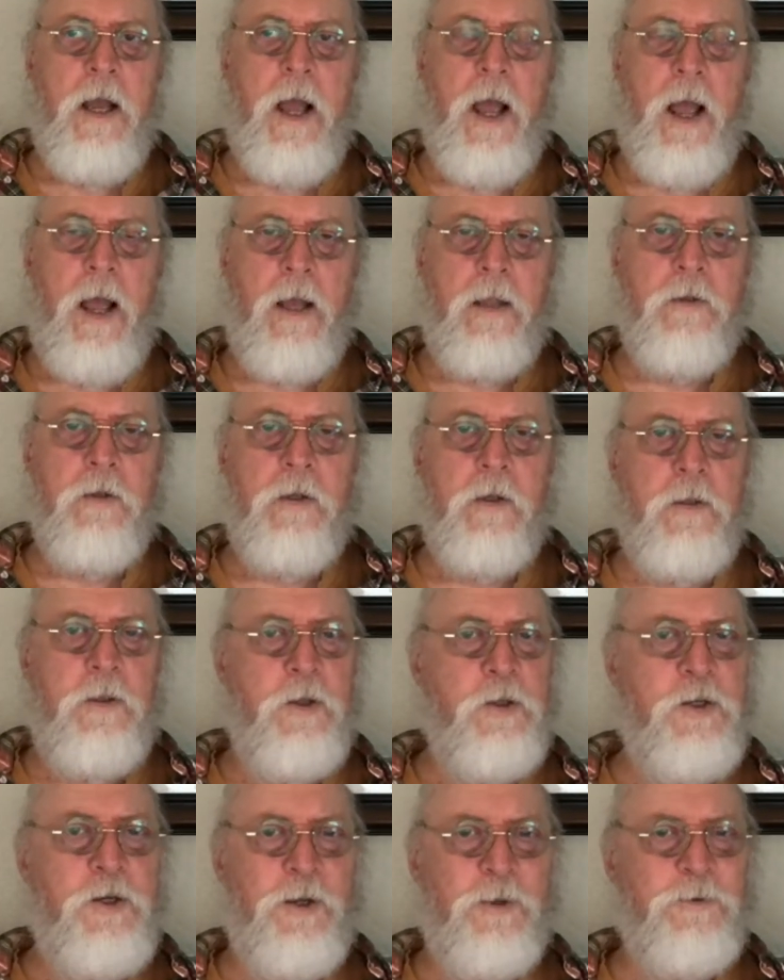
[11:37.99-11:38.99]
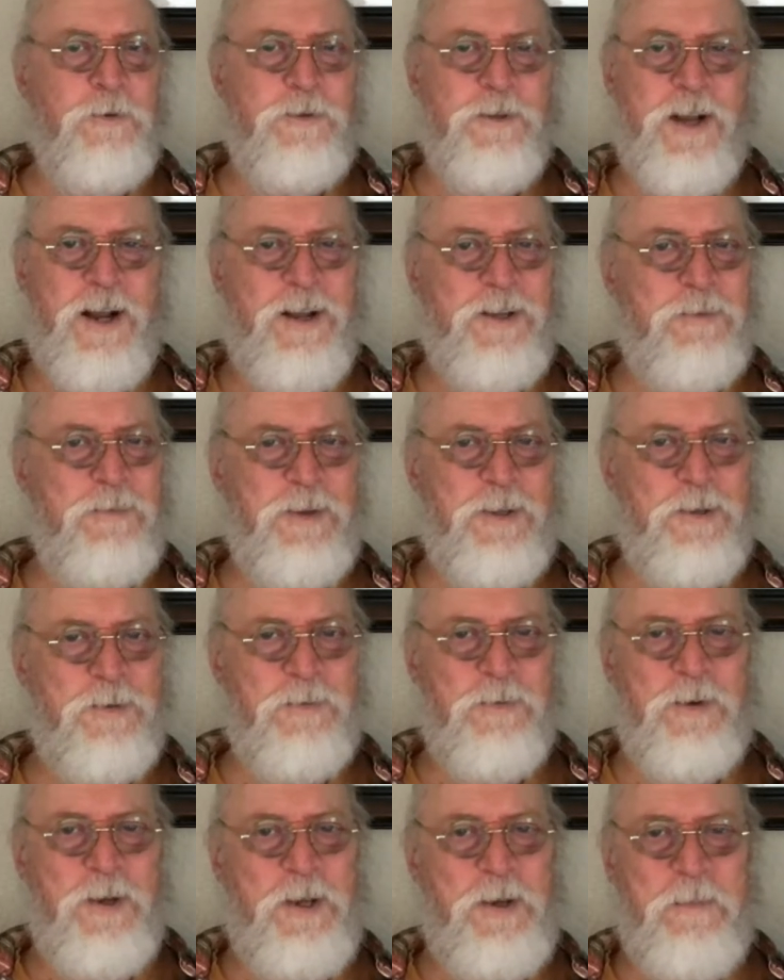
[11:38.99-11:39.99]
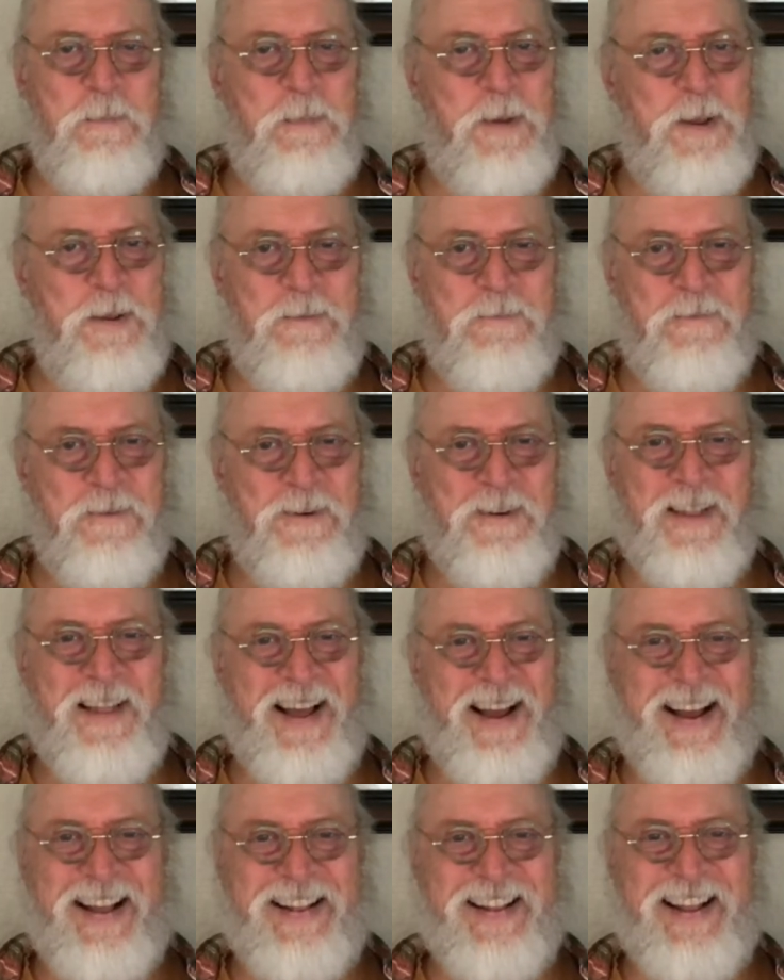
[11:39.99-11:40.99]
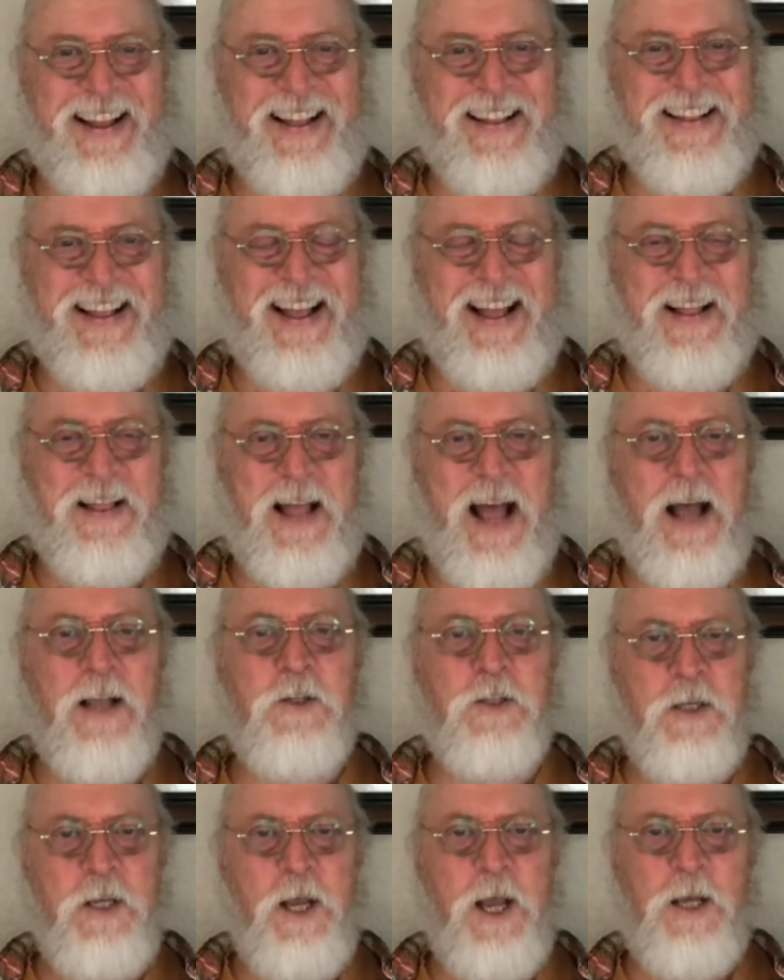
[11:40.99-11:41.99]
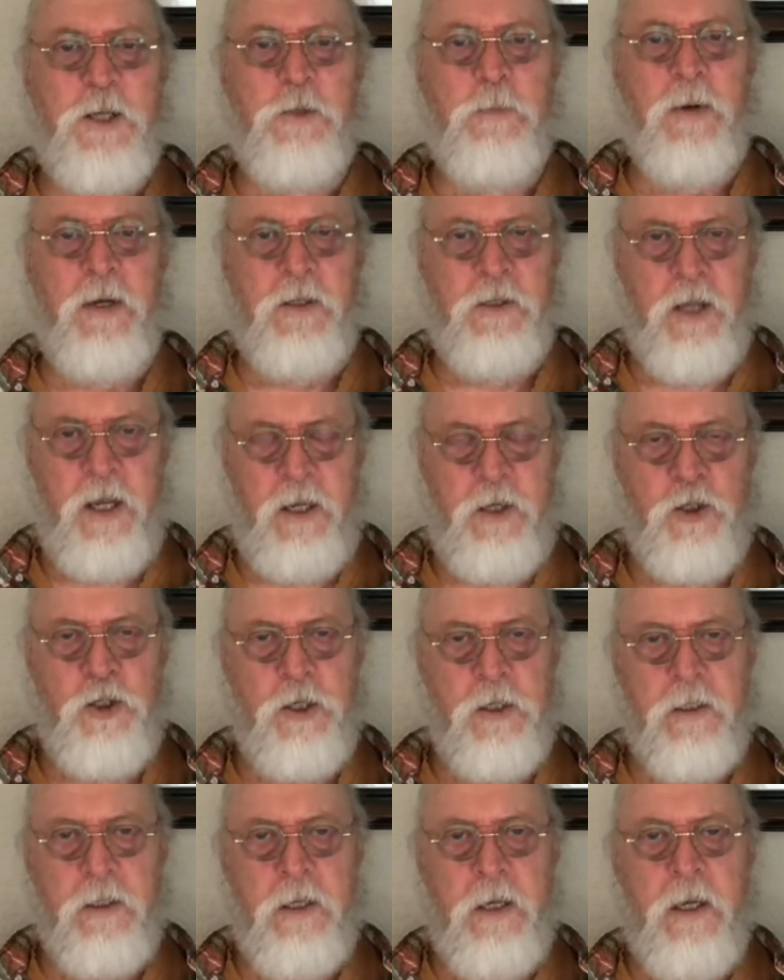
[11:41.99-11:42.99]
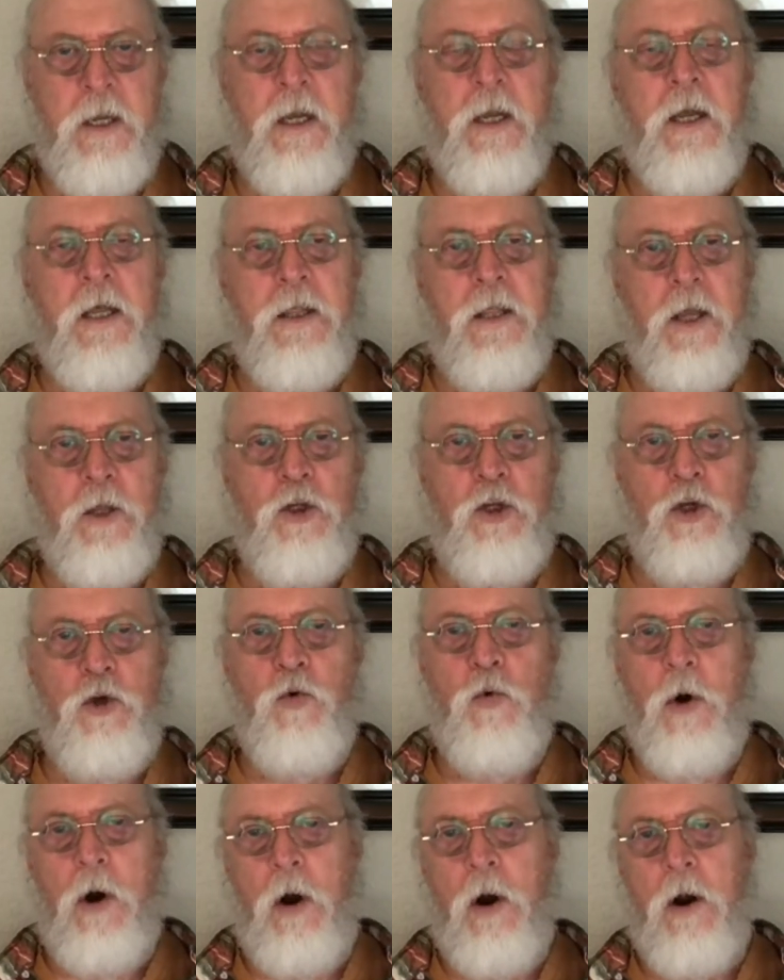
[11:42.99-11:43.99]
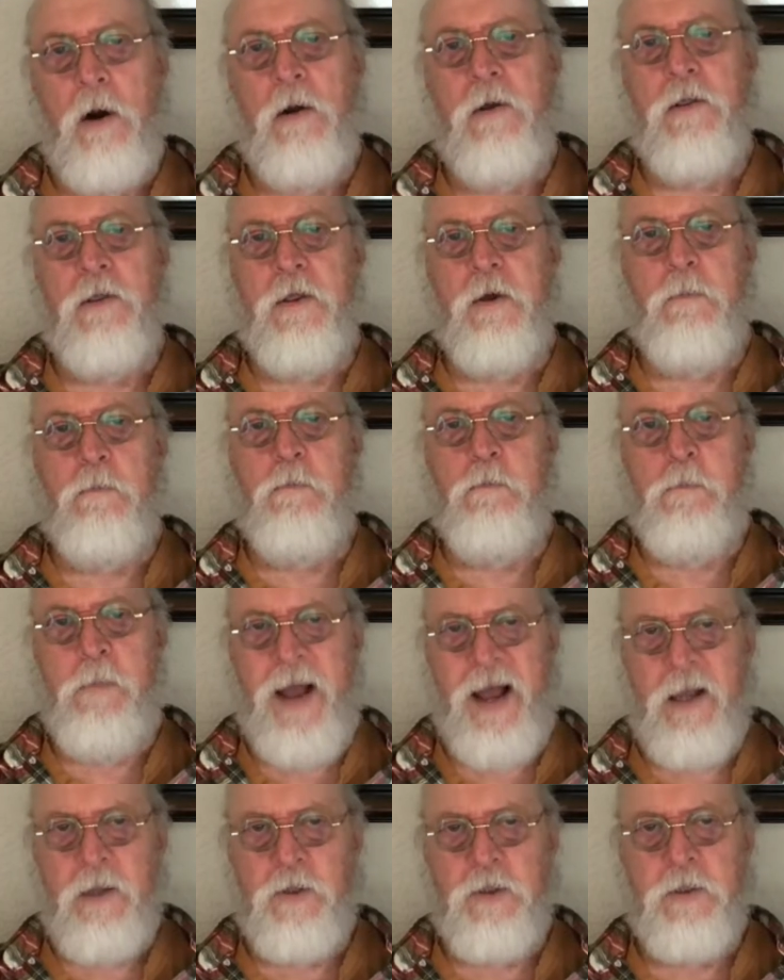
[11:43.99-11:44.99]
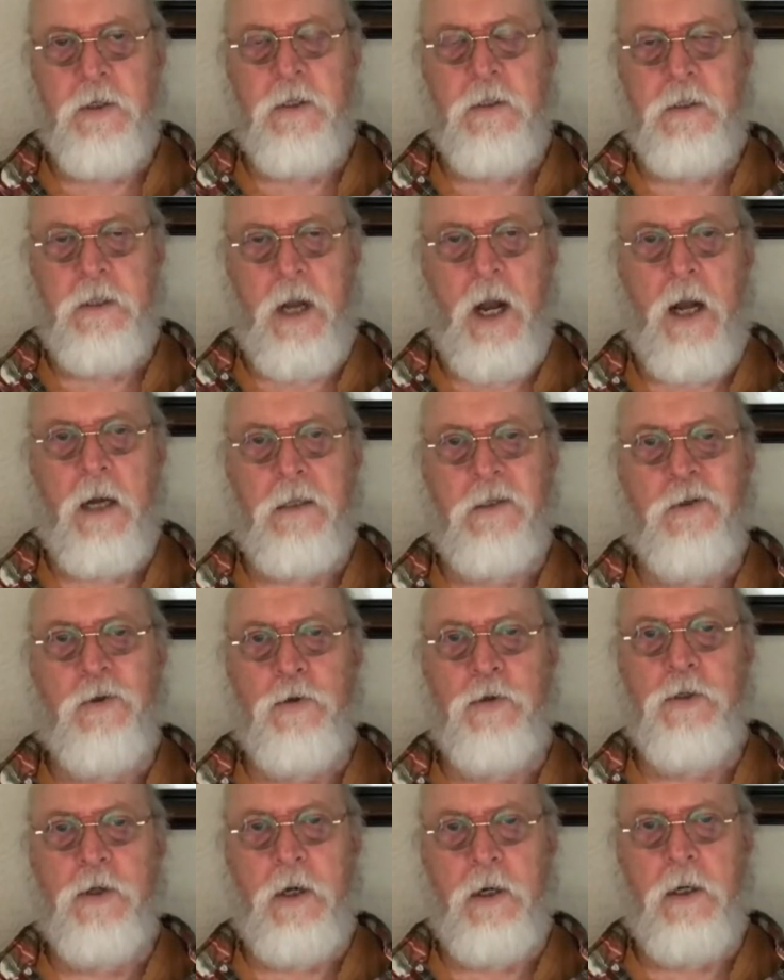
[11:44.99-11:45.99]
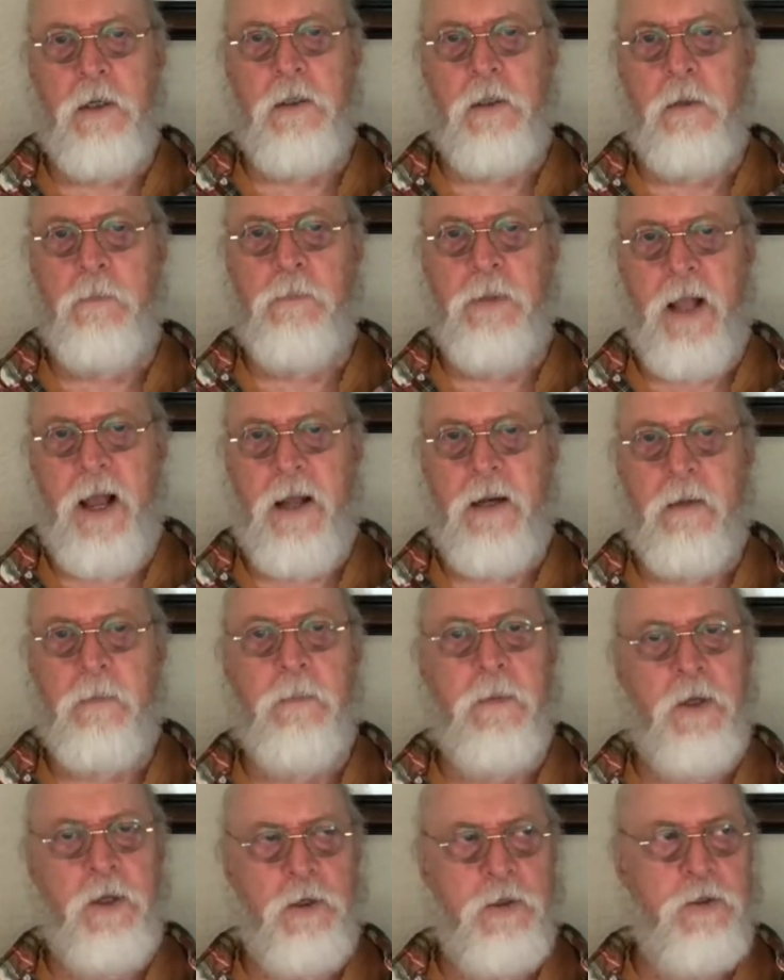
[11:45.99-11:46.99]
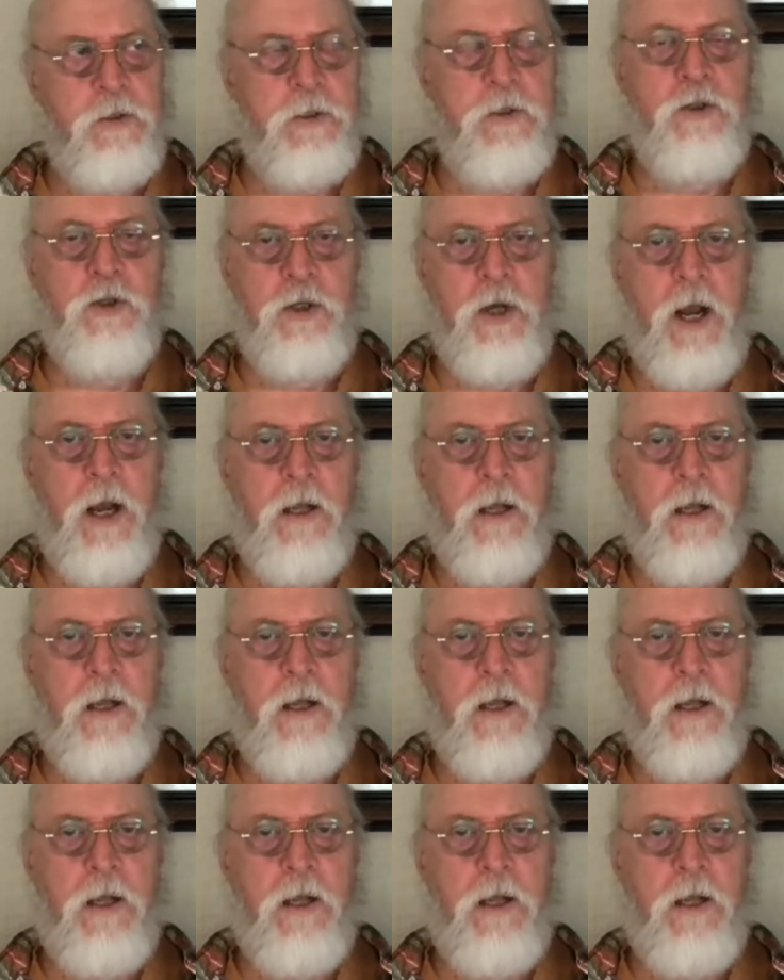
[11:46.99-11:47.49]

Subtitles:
And at the children's hospitals, we compete for that, and that's the expectation, that you are the best doctors on the planet because this